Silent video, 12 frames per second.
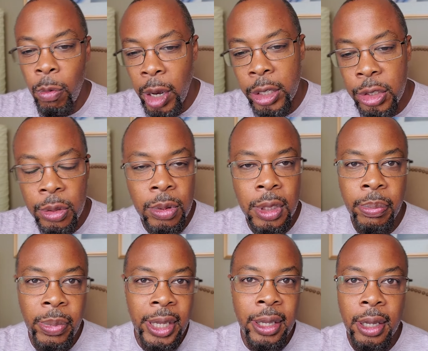want you to
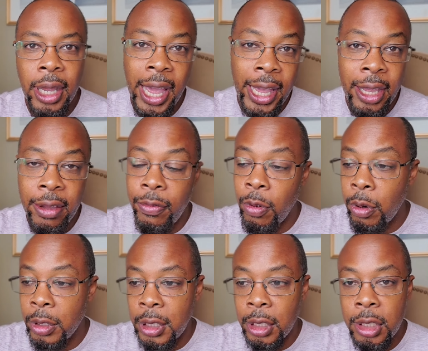behave or
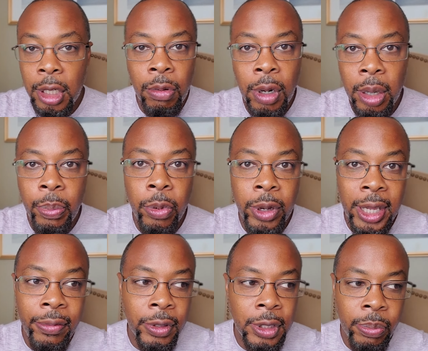to show up or
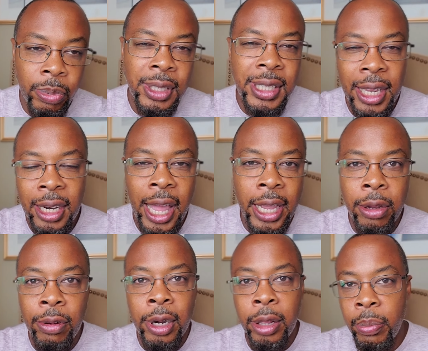even to pretend like
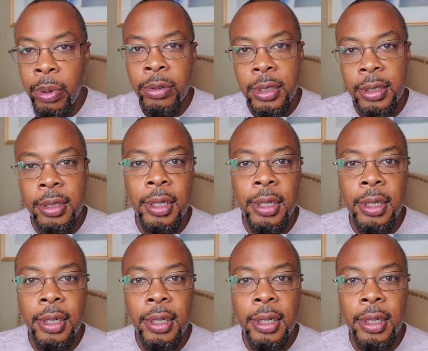you're another person.